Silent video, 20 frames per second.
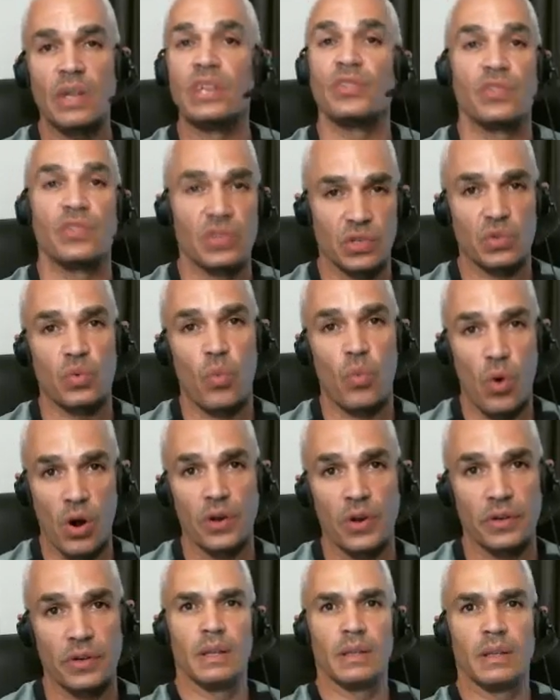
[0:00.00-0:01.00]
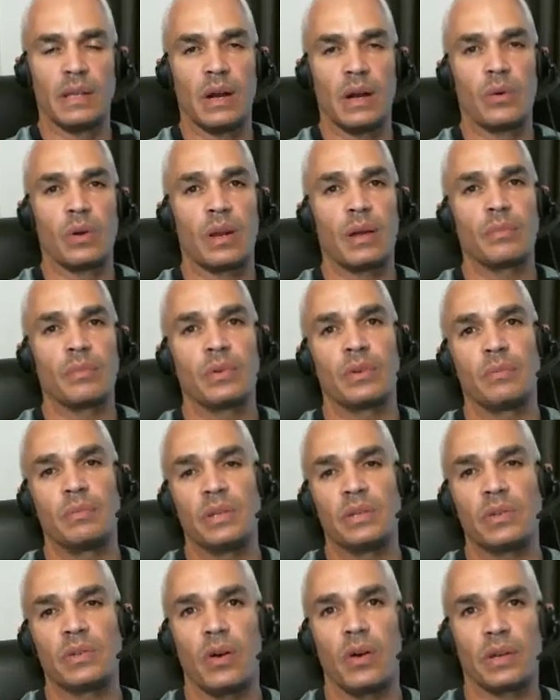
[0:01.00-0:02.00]
is just water. Now, what I'm going to
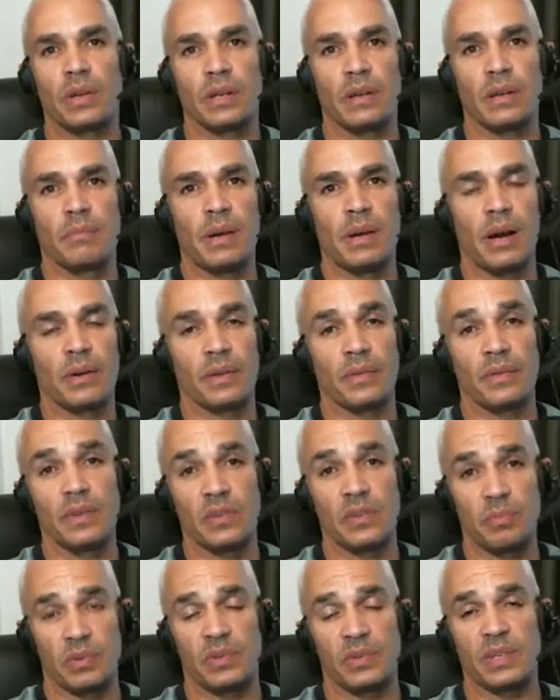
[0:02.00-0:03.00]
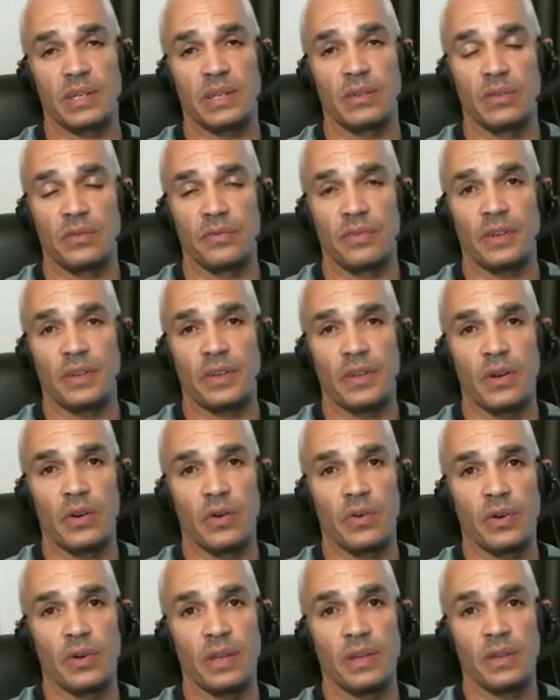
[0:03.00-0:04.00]
be talking about in this particular
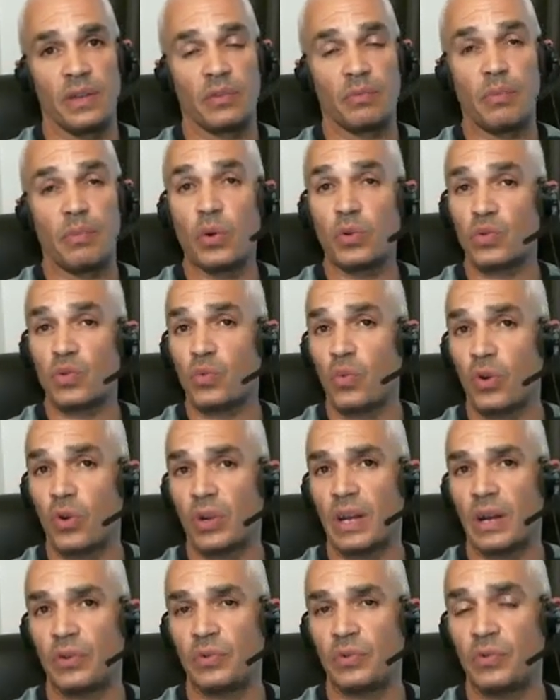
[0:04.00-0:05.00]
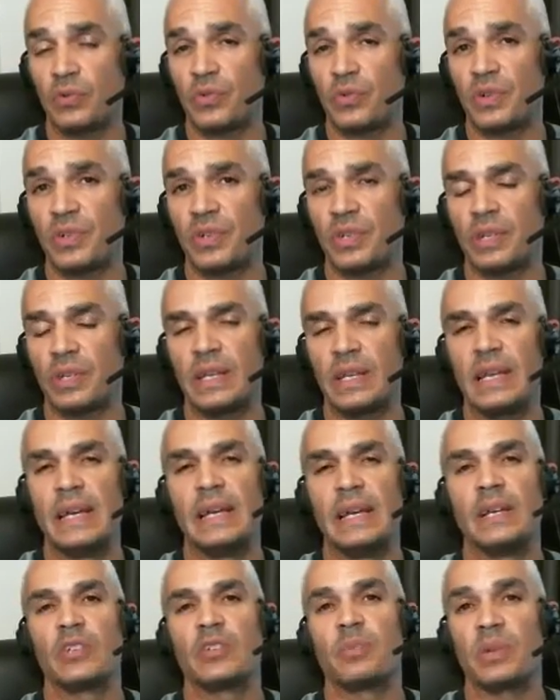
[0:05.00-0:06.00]
video is post-workout nutrition,
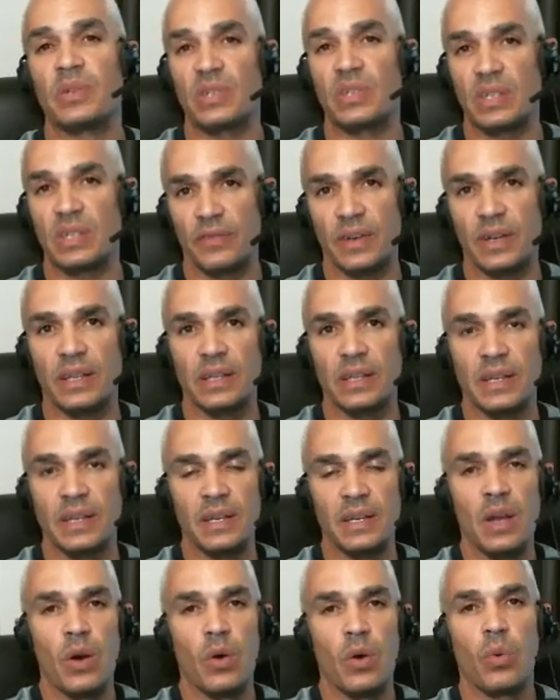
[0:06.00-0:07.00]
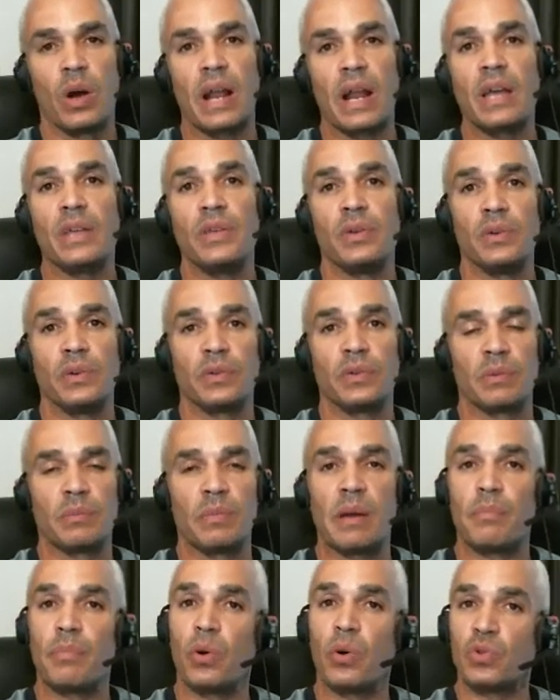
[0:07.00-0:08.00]
specifically what I use in
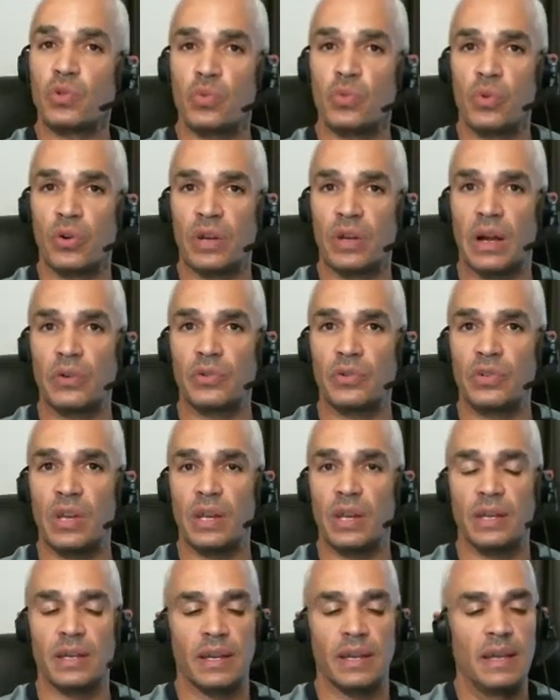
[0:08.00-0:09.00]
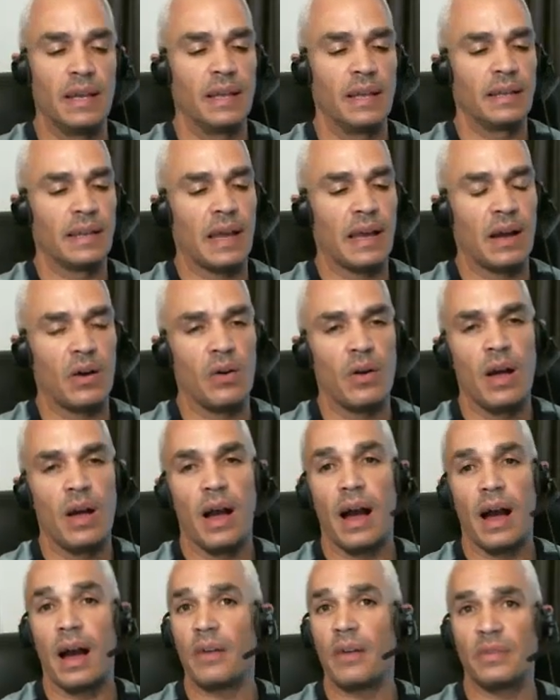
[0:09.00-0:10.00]
my post-workout shake. Now,
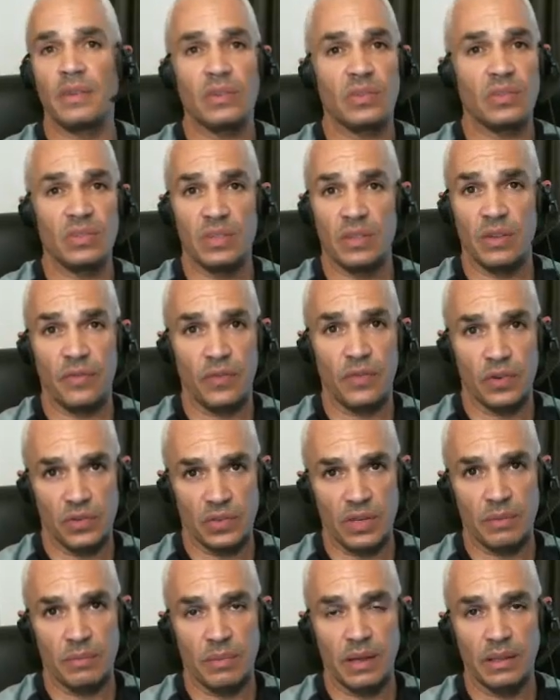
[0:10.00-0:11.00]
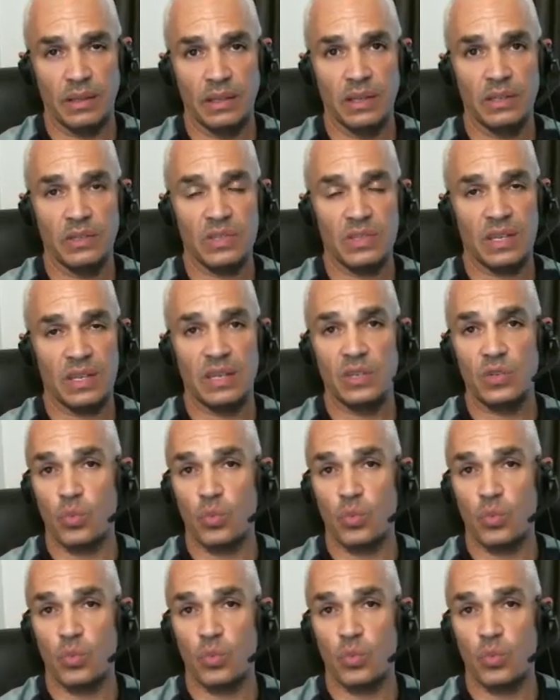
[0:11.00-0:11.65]
obviously the first on my list is